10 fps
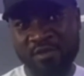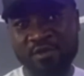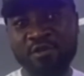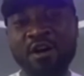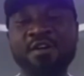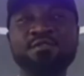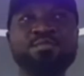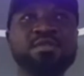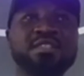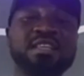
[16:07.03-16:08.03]
You don't have to
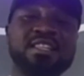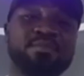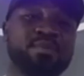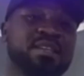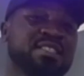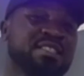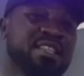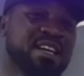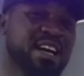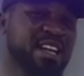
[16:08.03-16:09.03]
put it at a place
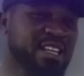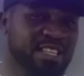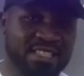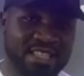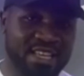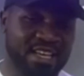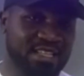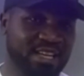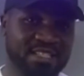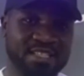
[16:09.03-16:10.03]
they can easily
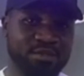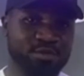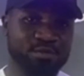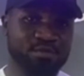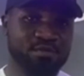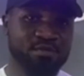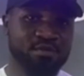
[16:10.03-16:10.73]
get access to.